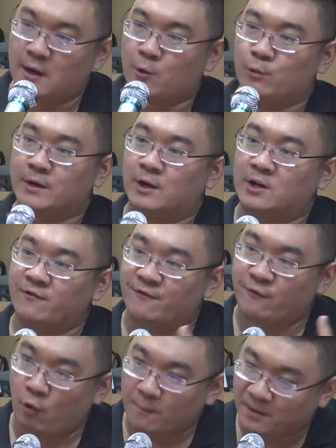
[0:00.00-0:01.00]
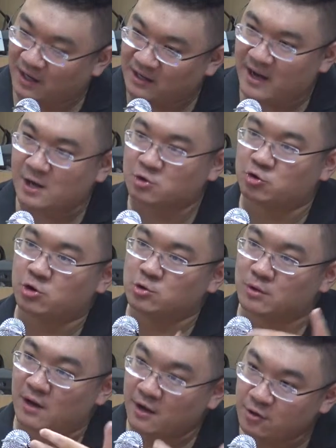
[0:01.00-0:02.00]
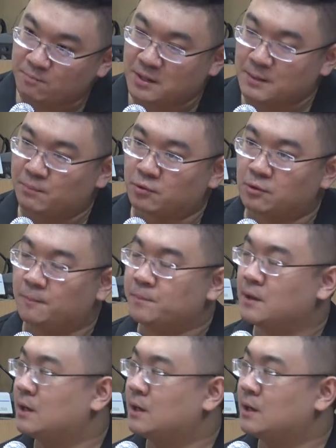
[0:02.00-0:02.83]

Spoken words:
and we form connections with other people.